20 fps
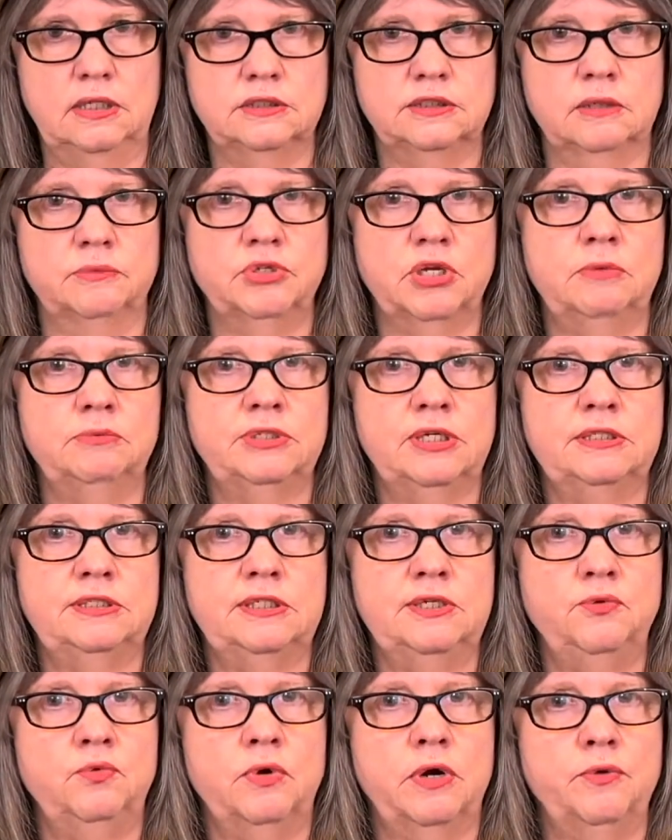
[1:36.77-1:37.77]
Sometimes I
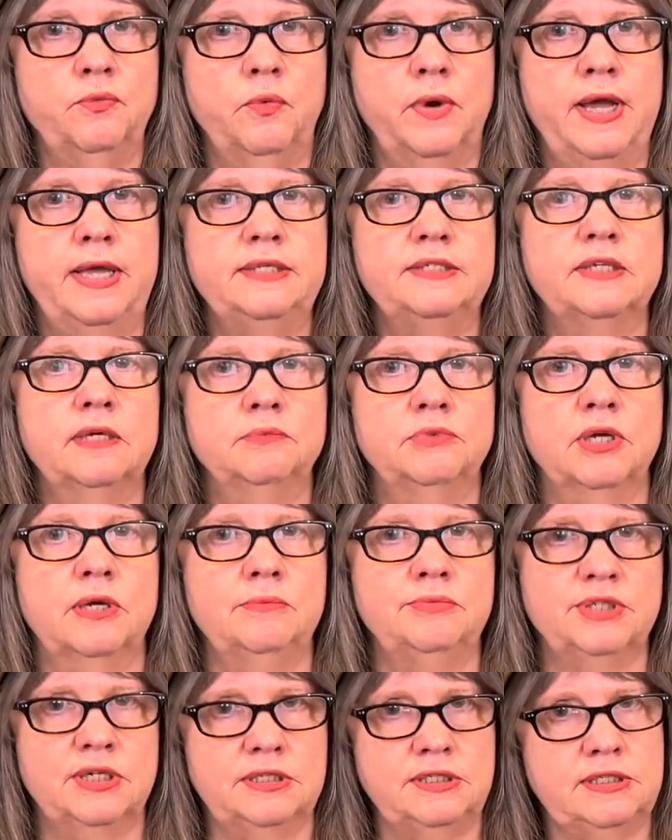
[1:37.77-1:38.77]
see one way,
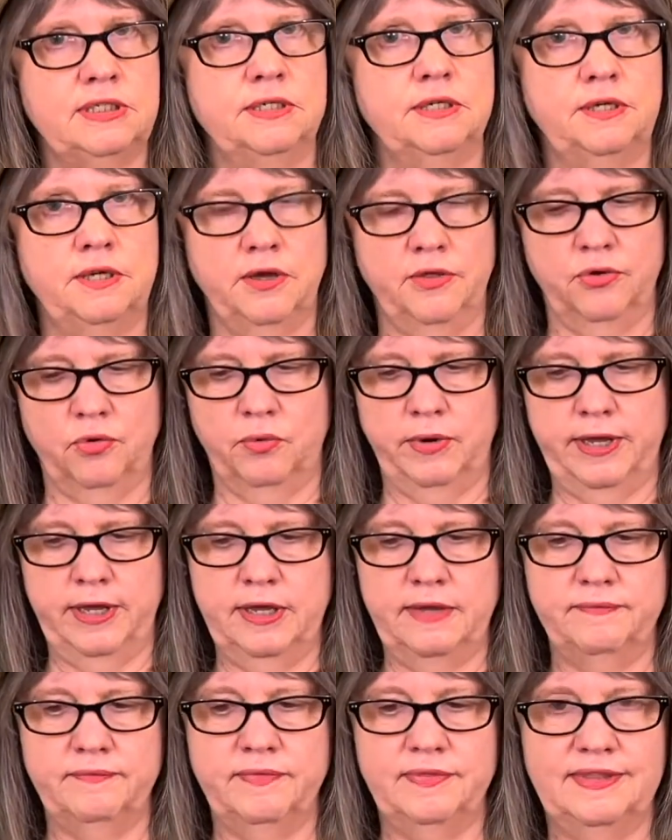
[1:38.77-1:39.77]
sometimes I see another
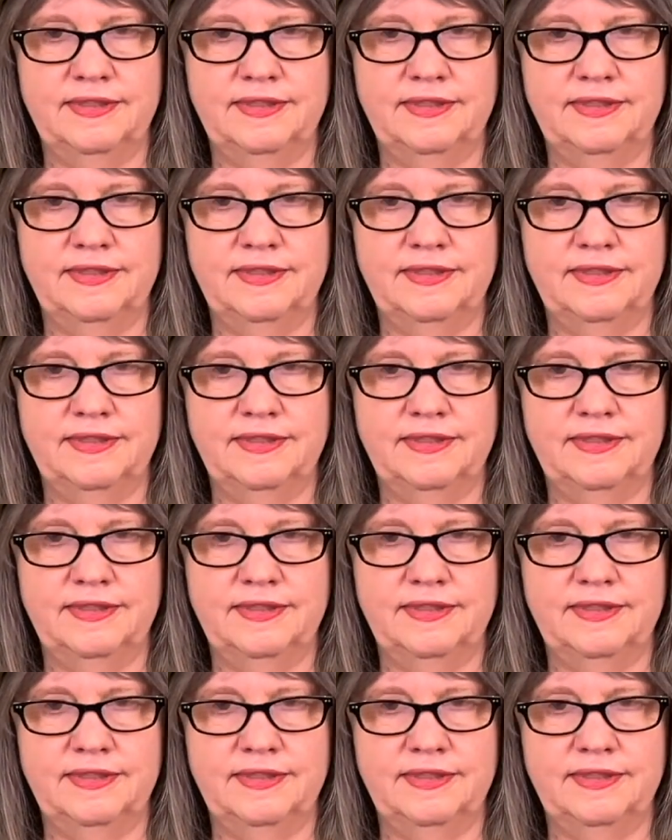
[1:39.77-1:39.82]
way.